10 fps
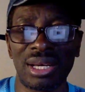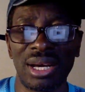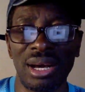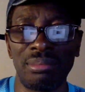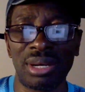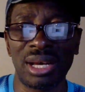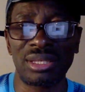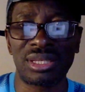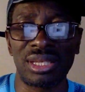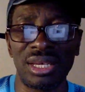I
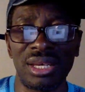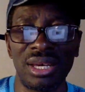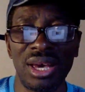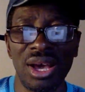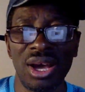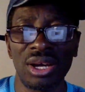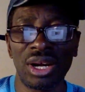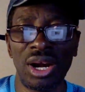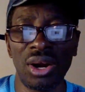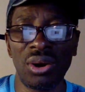can't see.
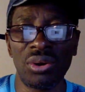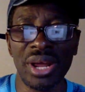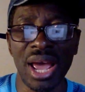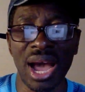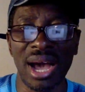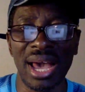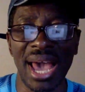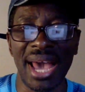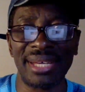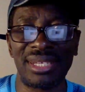Gloria,
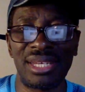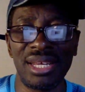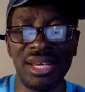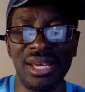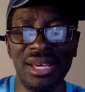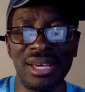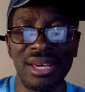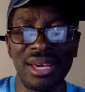Eddie,